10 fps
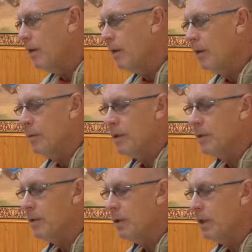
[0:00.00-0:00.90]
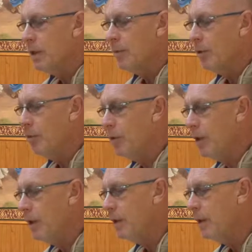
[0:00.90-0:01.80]
I'm just looking at the
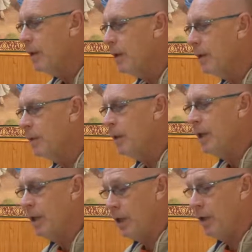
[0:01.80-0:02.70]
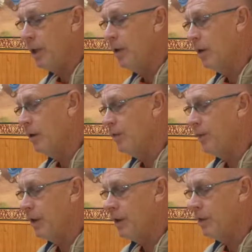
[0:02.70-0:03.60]
purport here. We're hearing
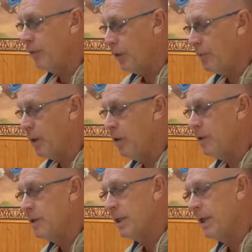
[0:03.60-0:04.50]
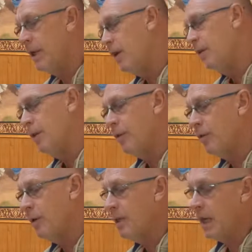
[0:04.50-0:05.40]
of the three modes and how the
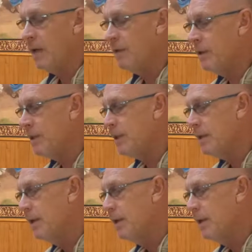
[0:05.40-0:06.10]
three devas